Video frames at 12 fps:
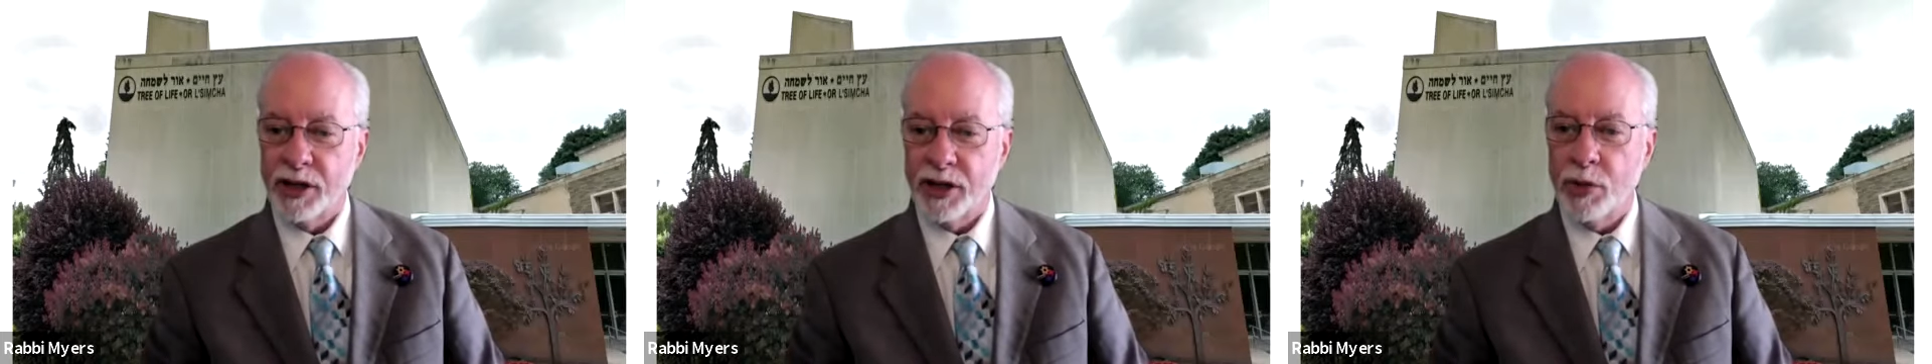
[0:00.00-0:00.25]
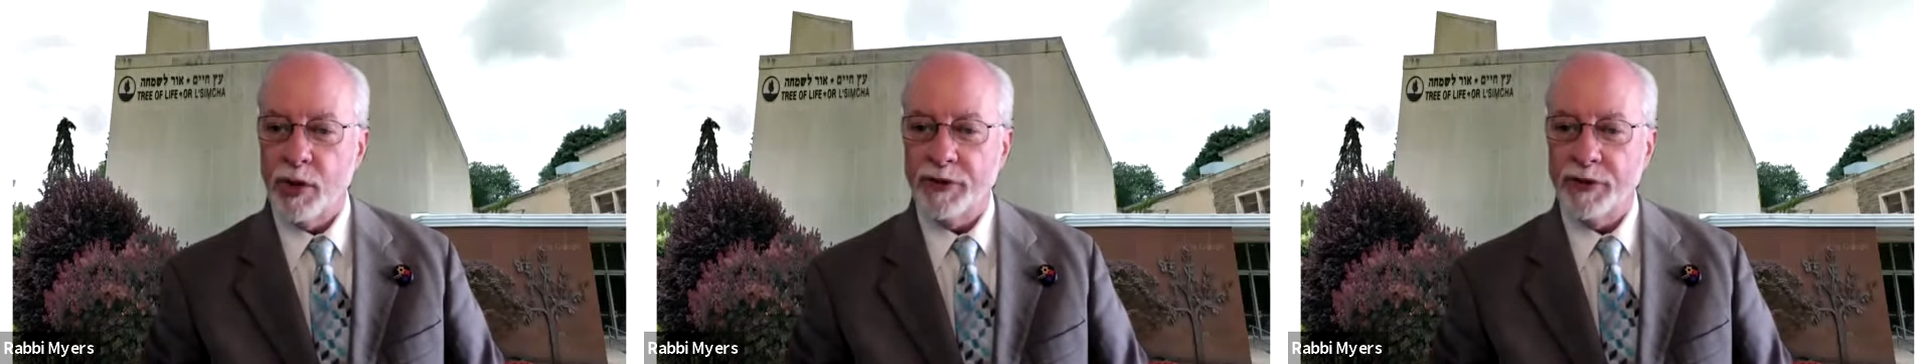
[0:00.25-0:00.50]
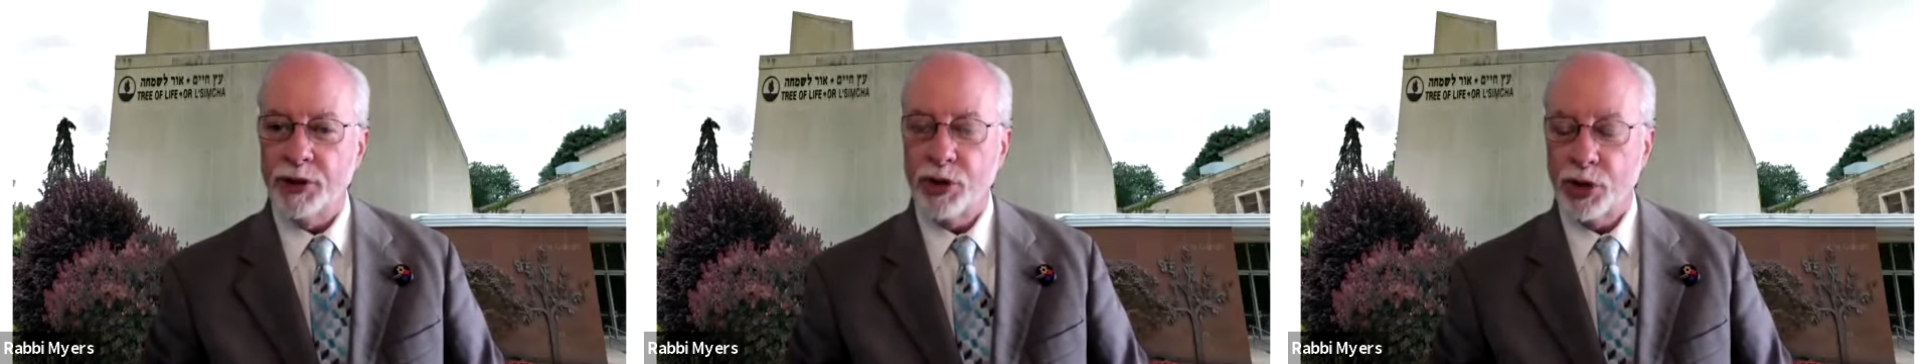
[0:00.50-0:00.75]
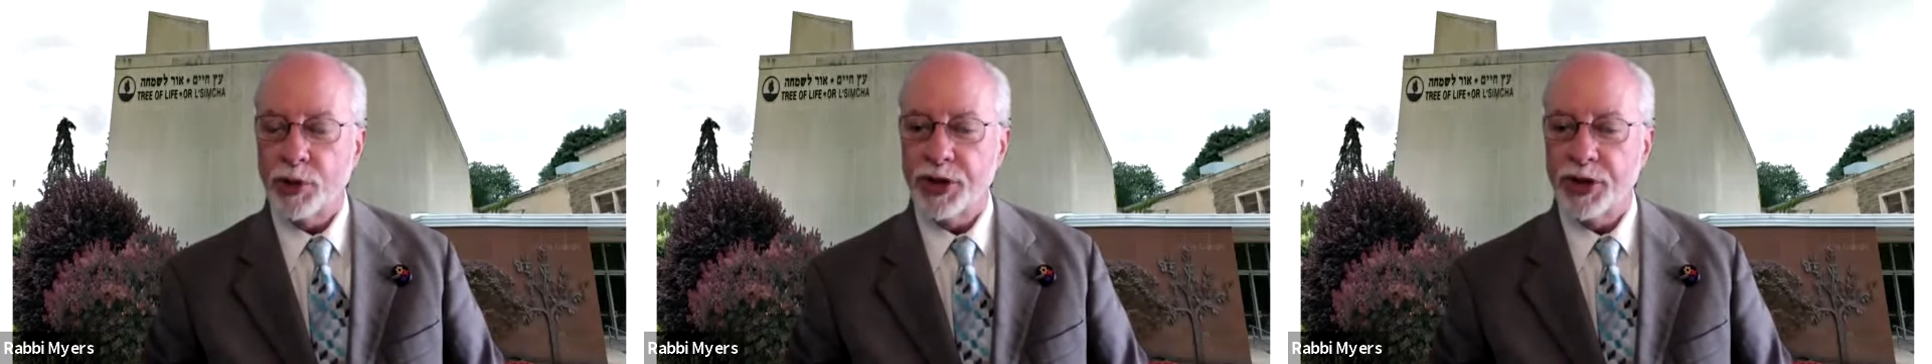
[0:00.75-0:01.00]
You have two
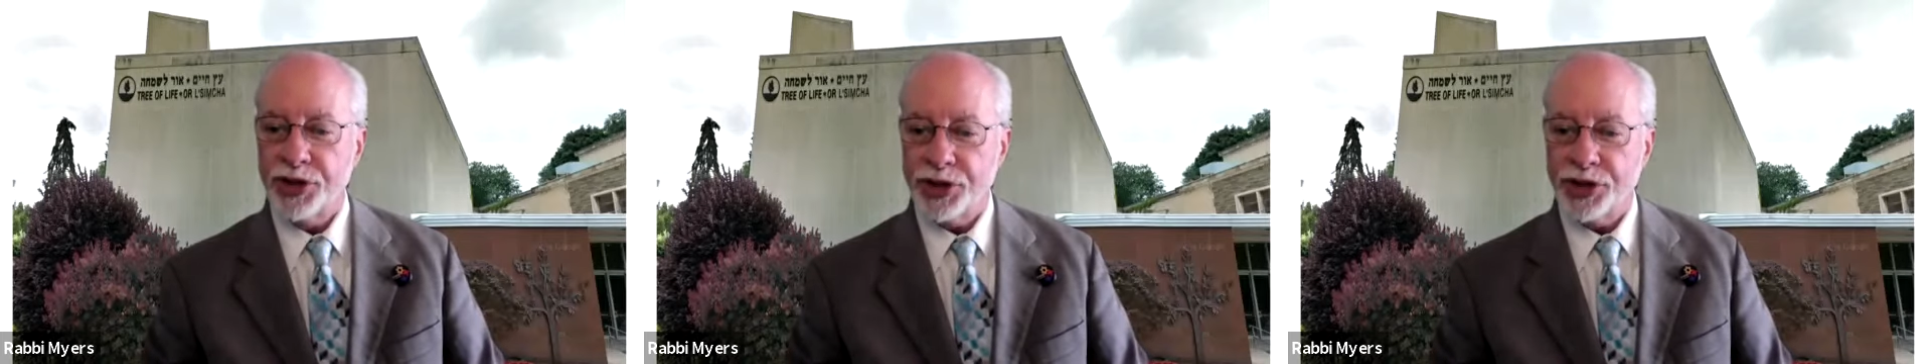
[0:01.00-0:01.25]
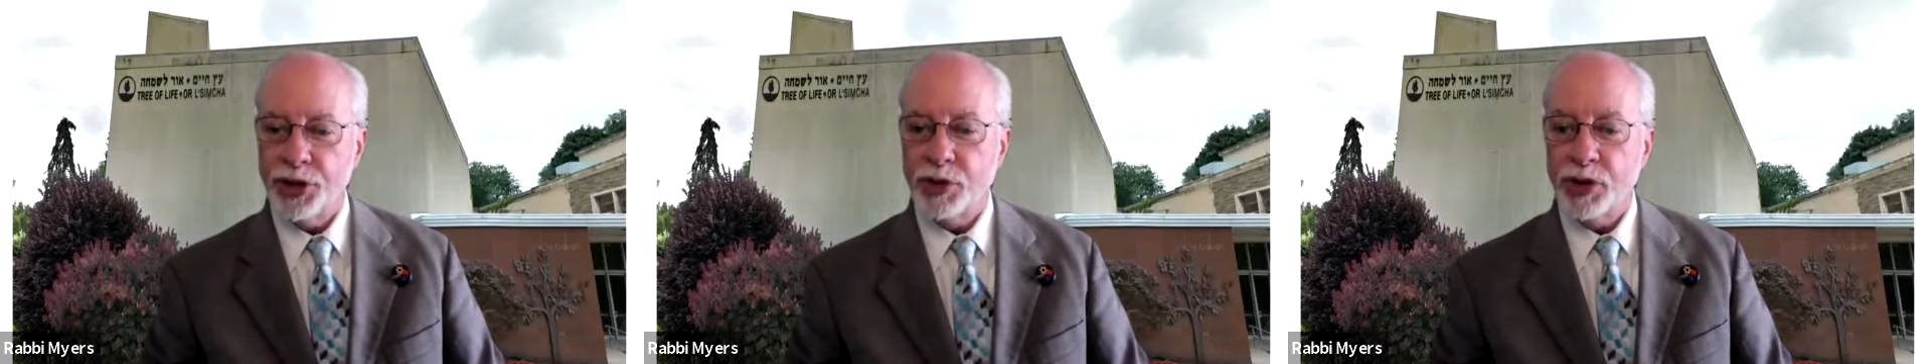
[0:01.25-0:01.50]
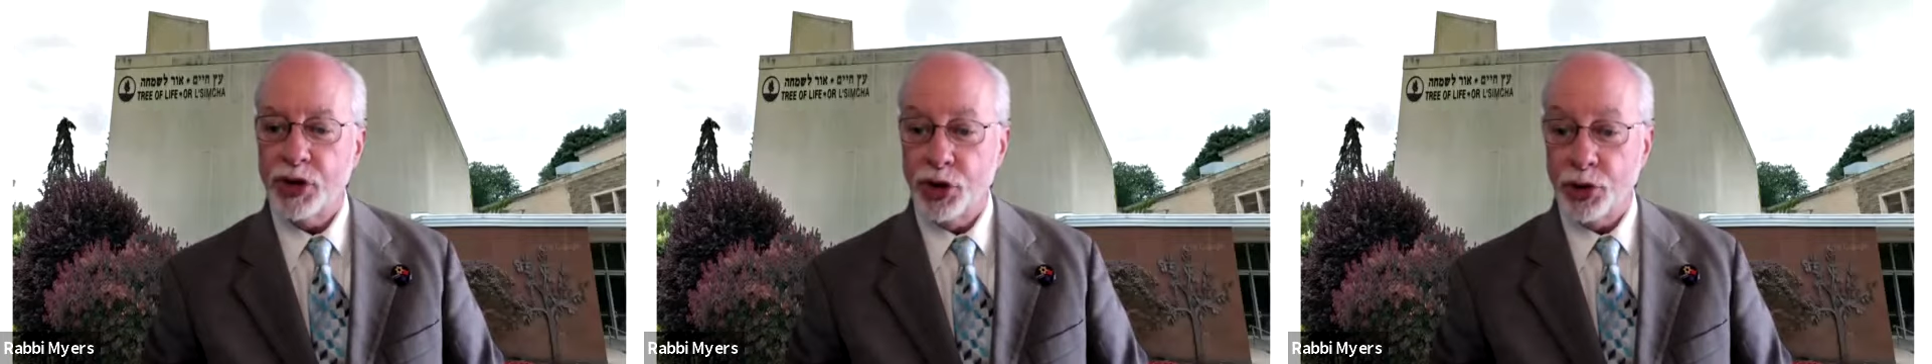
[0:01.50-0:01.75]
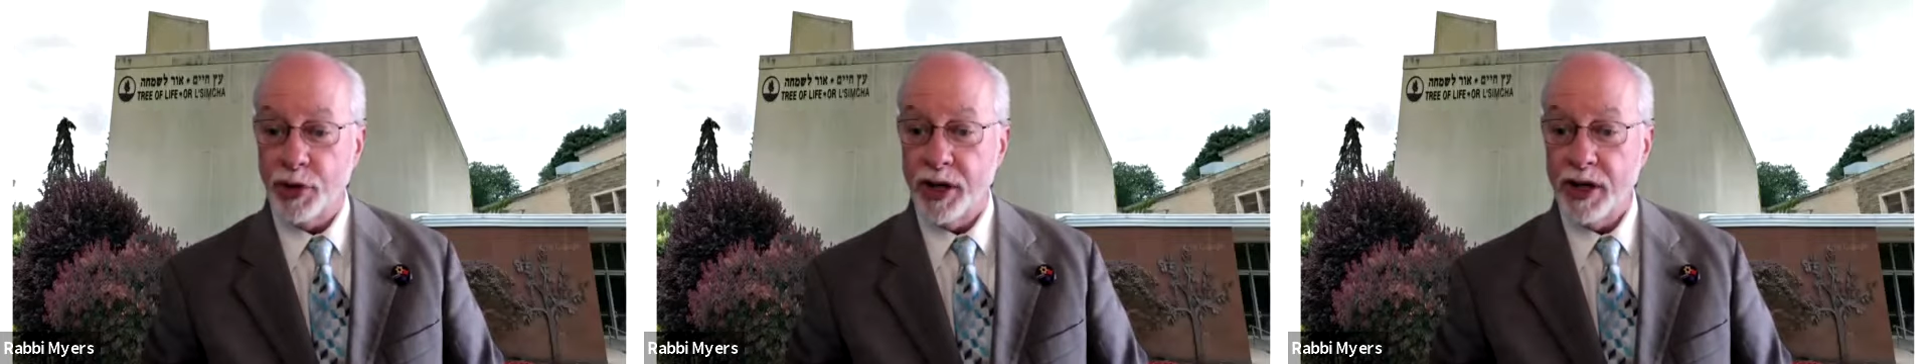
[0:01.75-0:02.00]
choices. You can
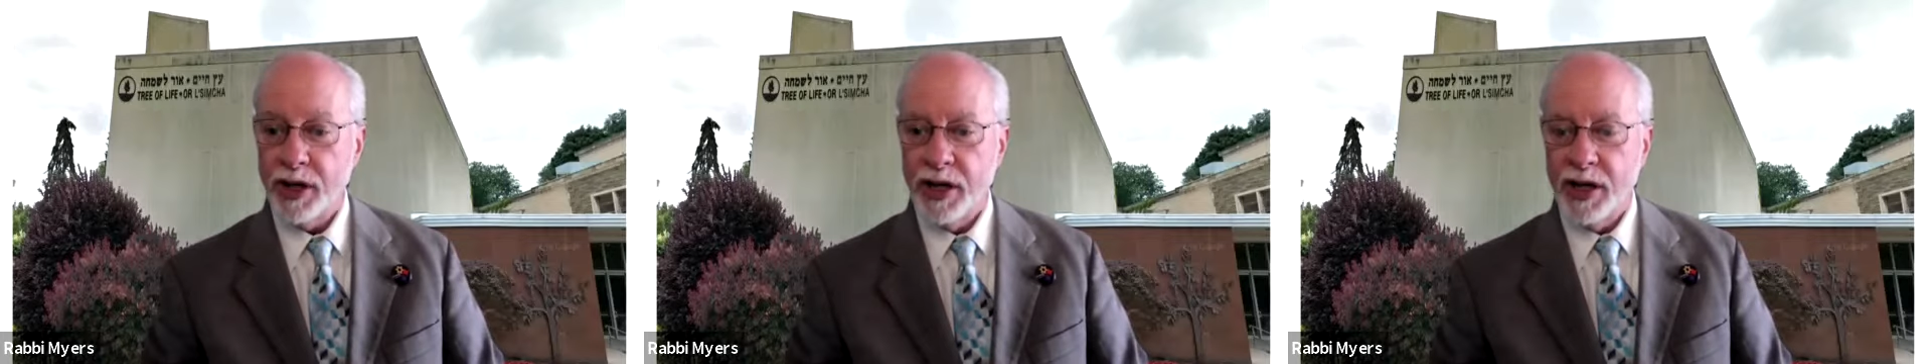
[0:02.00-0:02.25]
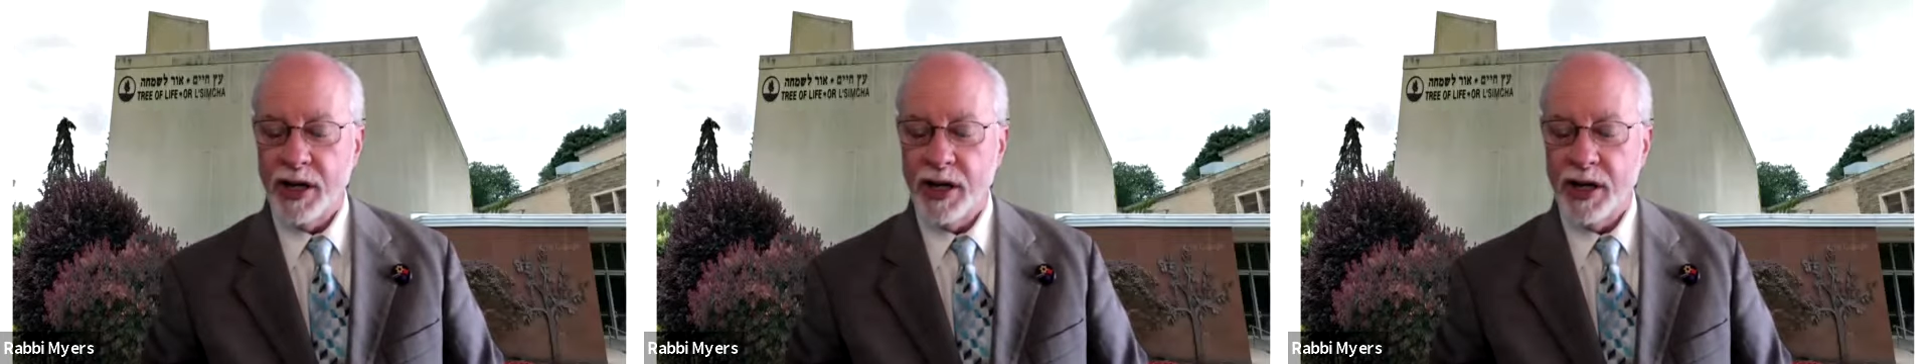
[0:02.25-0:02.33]
join